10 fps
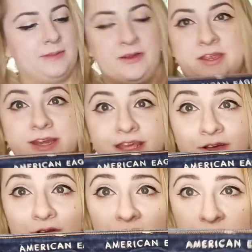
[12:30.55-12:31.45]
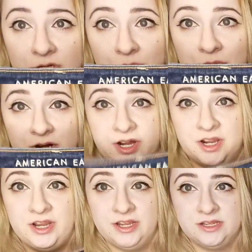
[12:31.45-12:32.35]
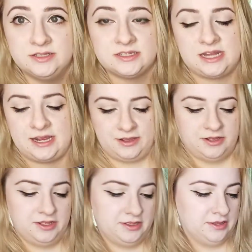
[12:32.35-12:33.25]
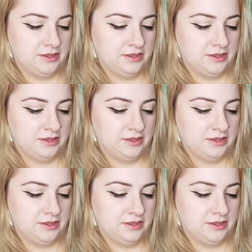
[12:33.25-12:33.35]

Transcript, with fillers: American Eagle, newer style.